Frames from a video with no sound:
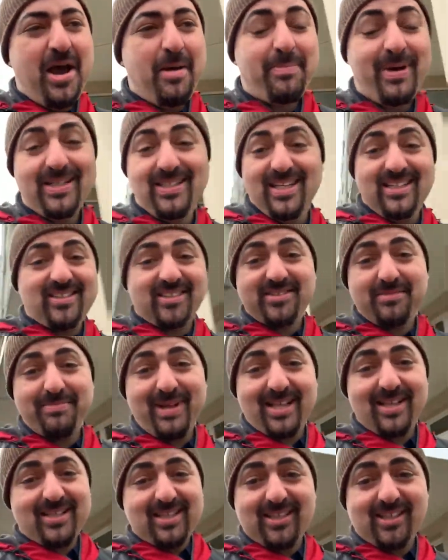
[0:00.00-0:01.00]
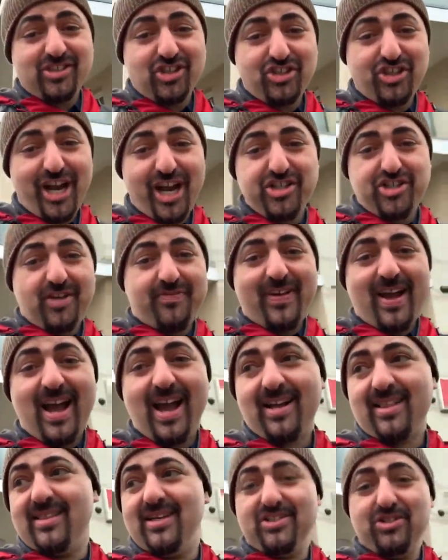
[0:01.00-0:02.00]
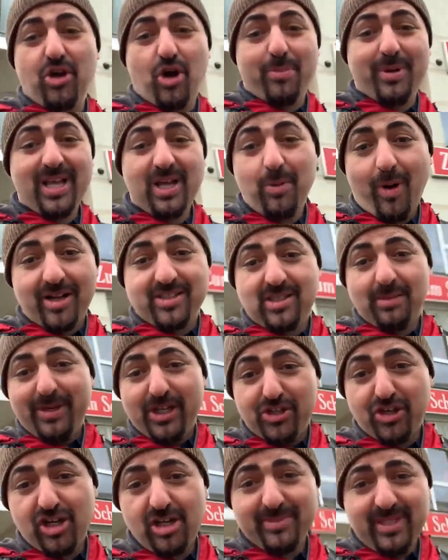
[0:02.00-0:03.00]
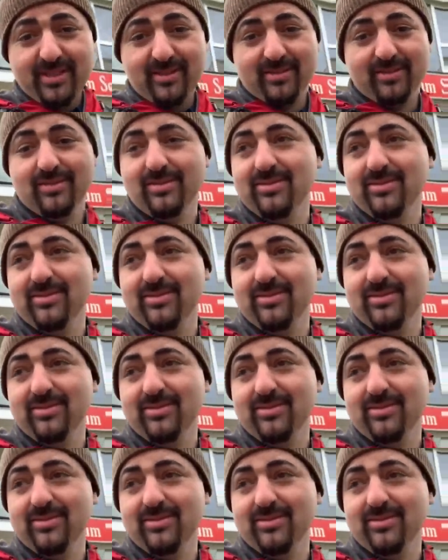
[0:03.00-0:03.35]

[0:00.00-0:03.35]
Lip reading: But it doesn't change the fact that nobody wants to be German.